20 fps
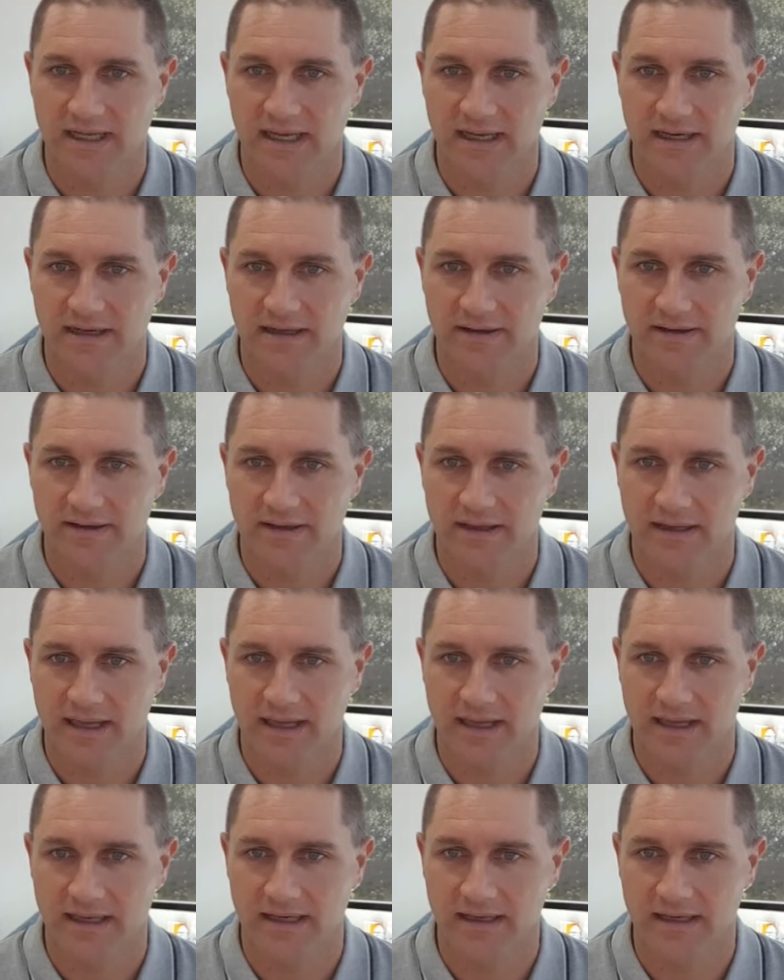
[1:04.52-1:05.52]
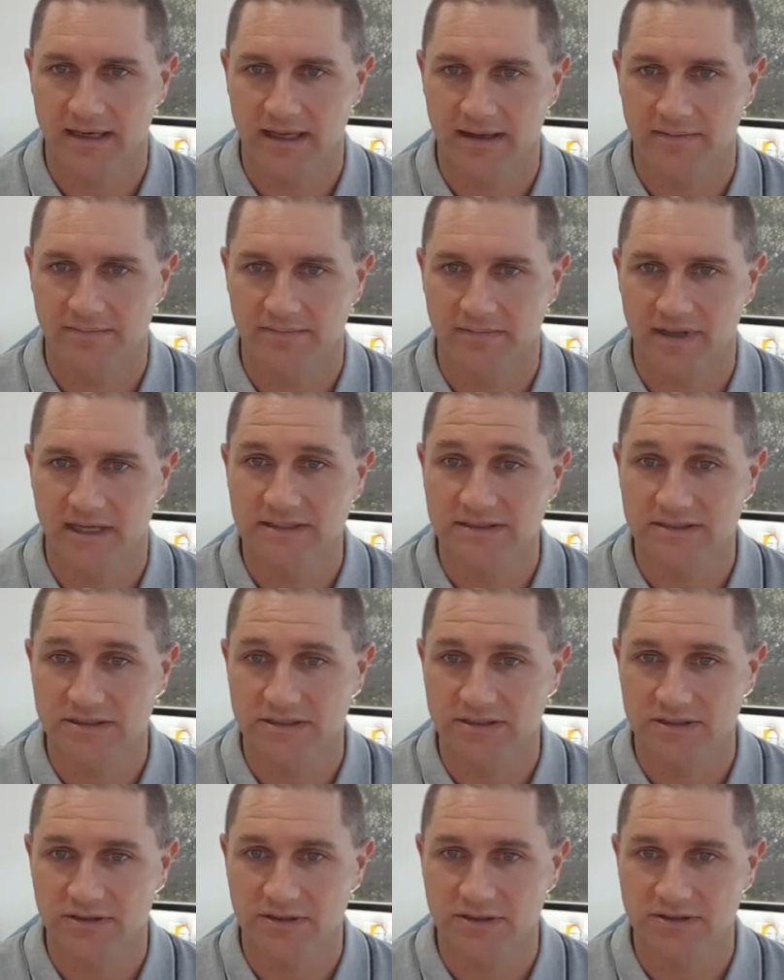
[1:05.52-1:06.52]
done? And as a
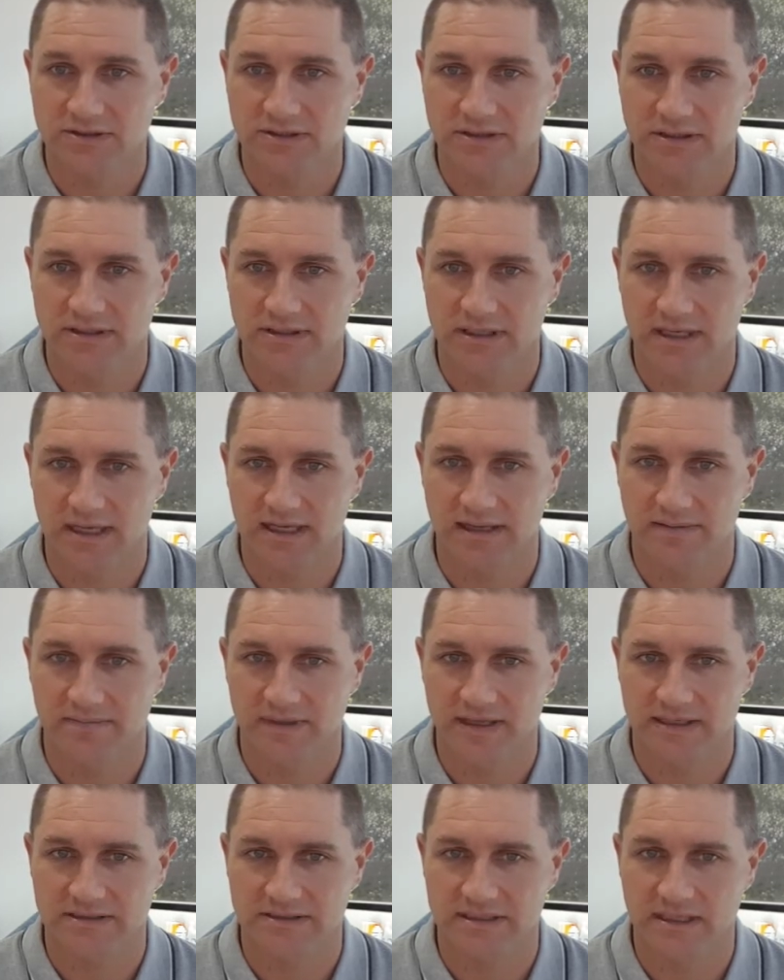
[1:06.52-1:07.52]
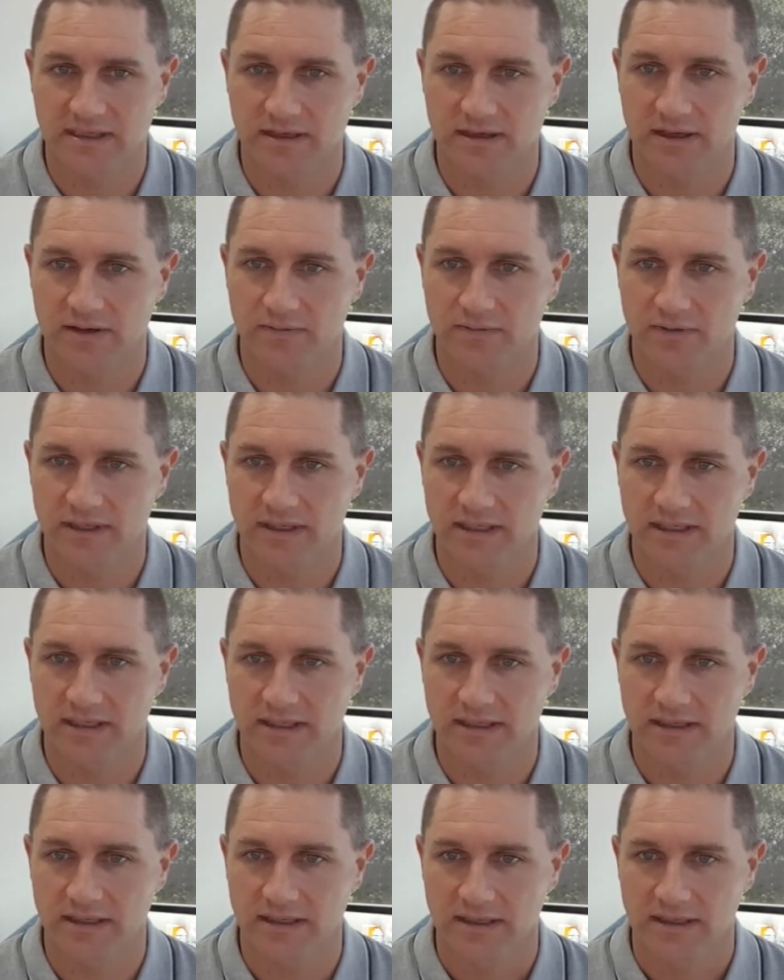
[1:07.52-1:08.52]
surgeon, that's a
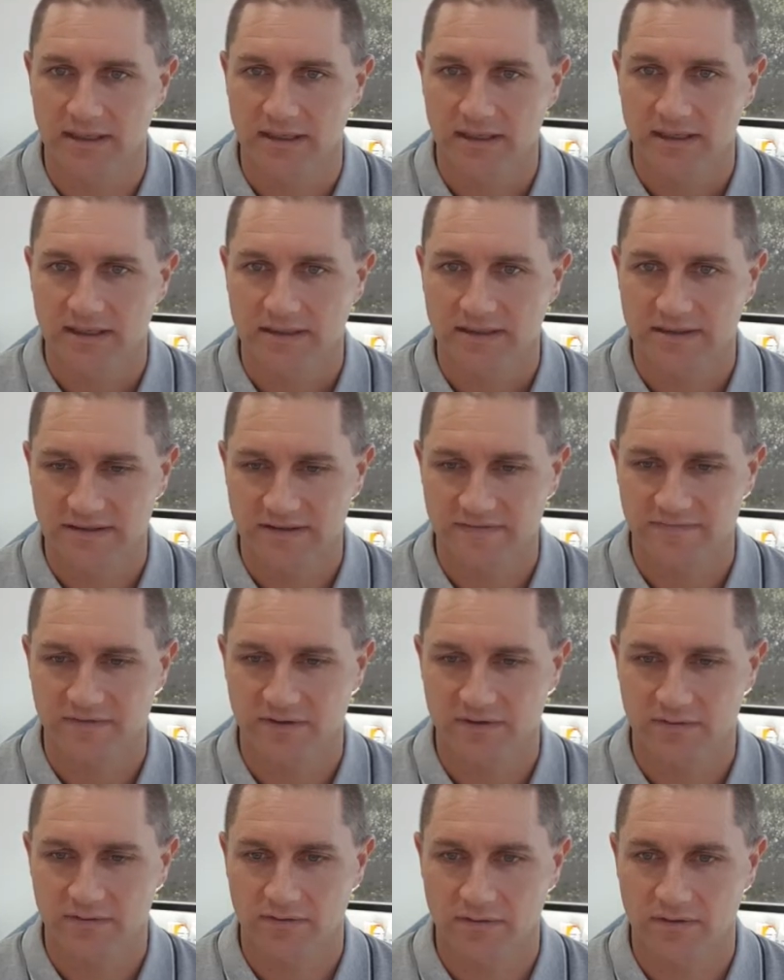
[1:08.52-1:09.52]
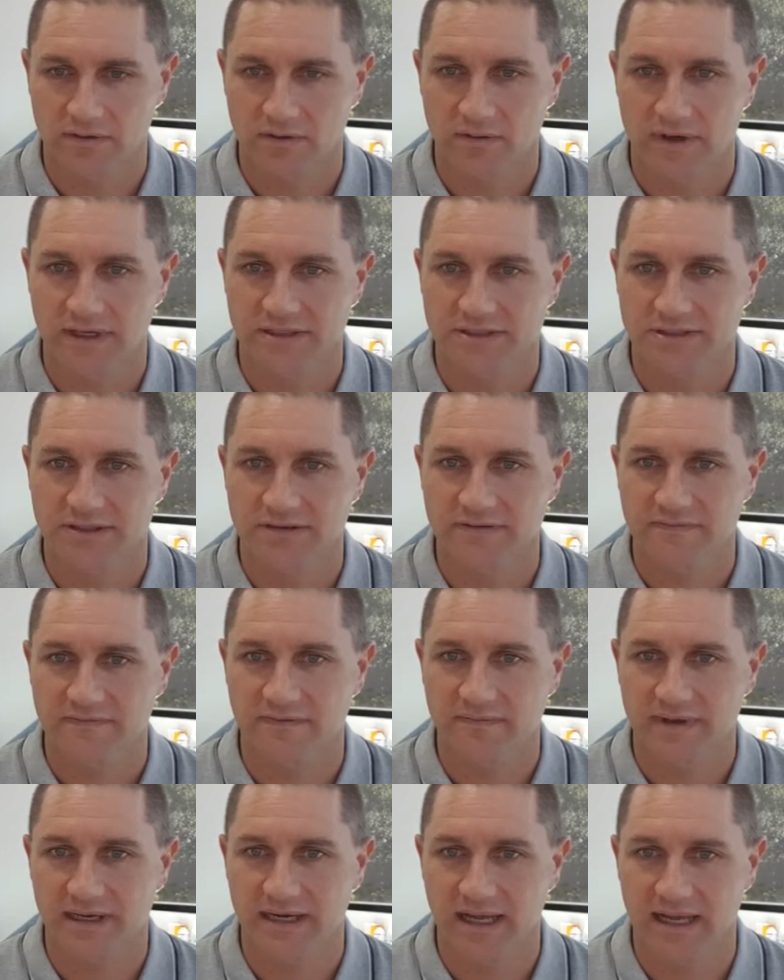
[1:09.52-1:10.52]
really difficult question for
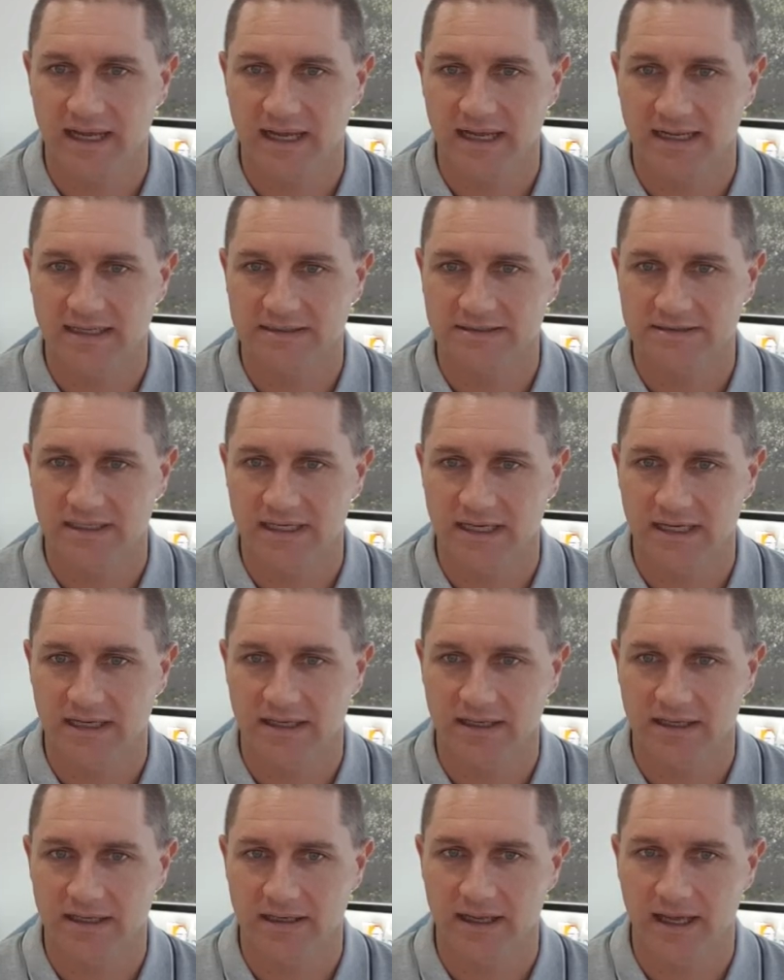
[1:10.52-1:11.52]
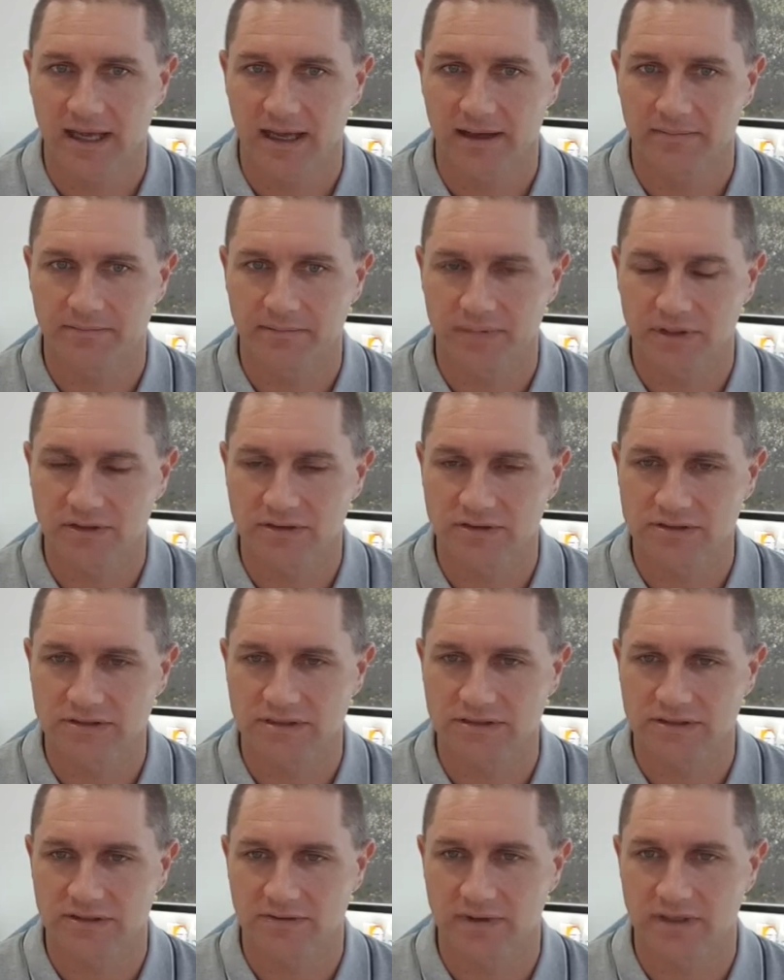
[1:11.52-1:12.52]
me to answer because
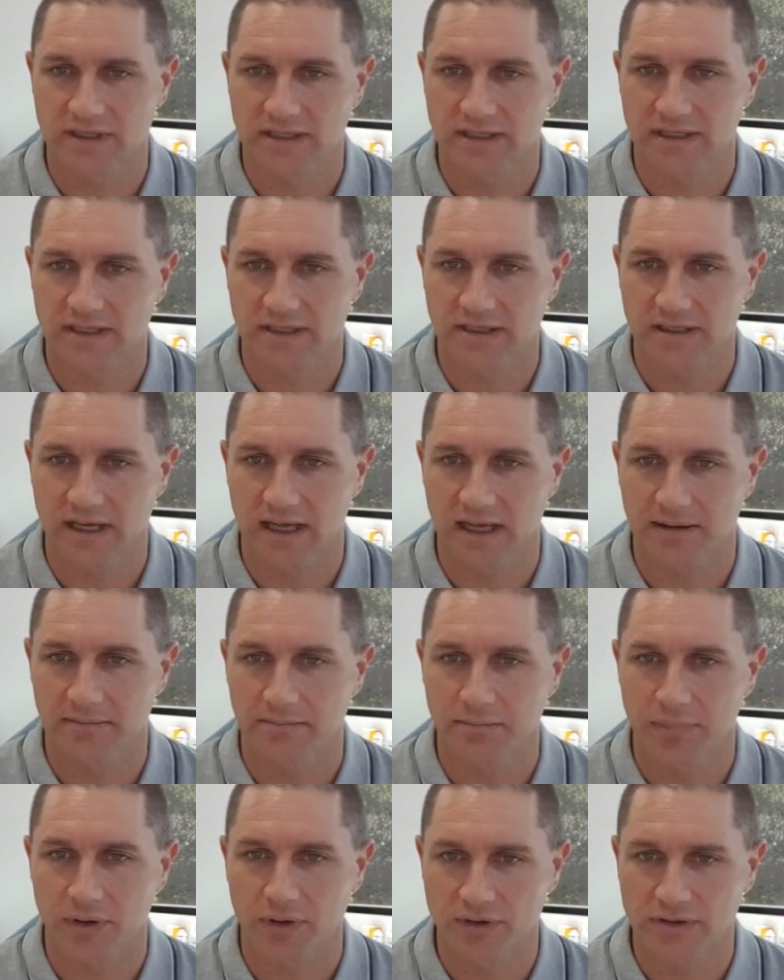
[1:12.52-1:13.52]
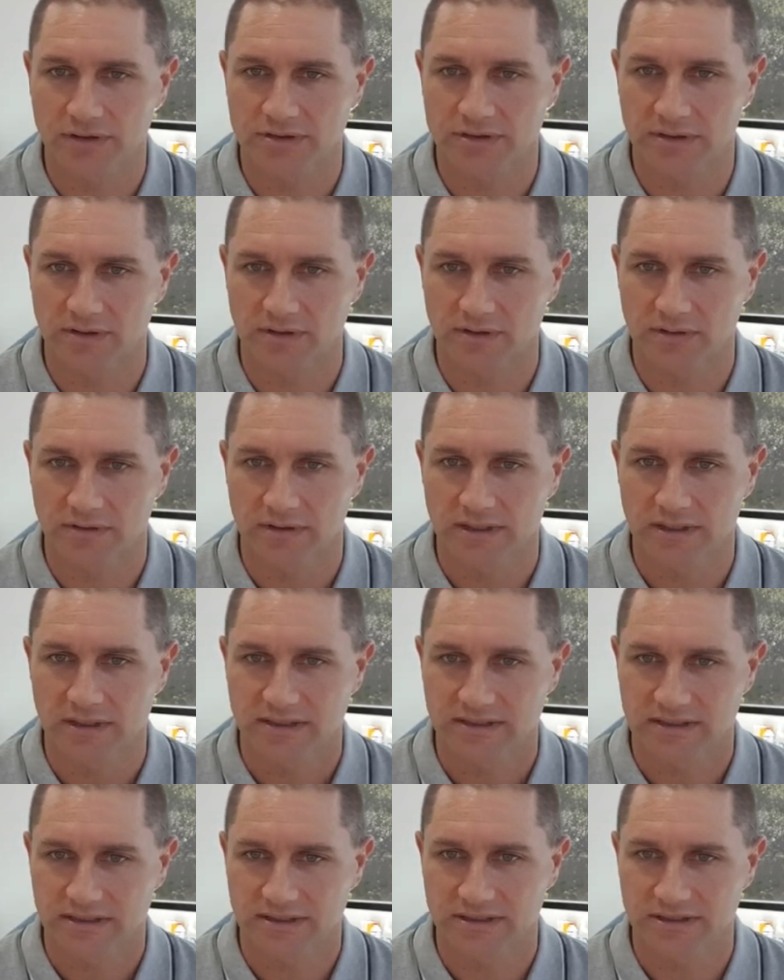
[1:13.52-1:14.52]
it's a really personal
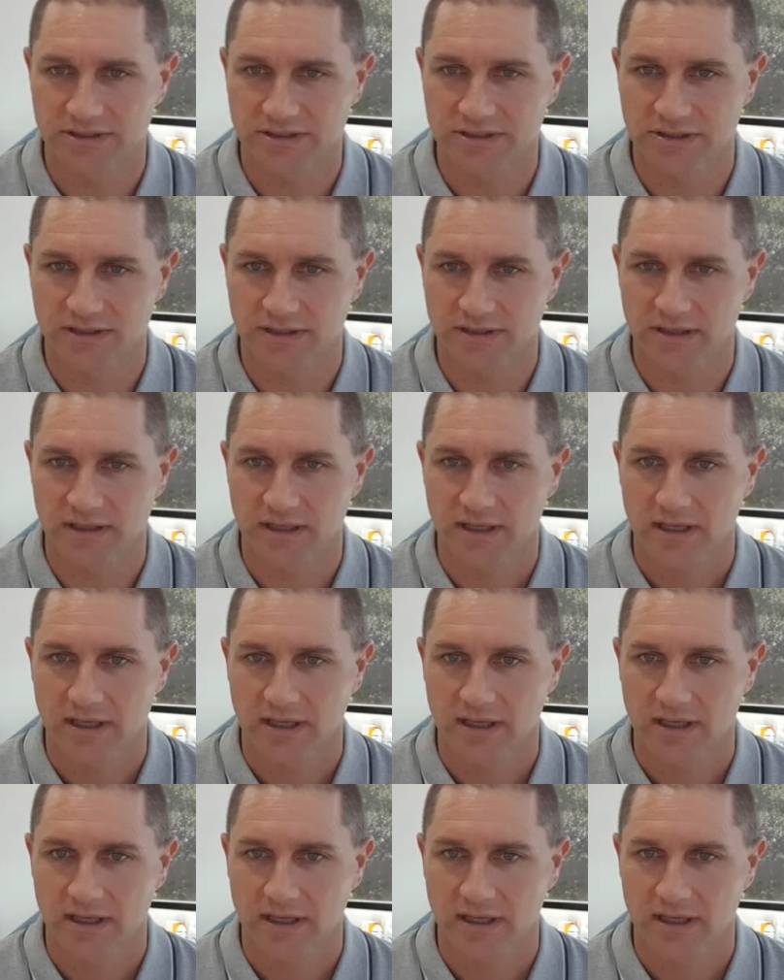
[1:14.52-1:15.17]
decision.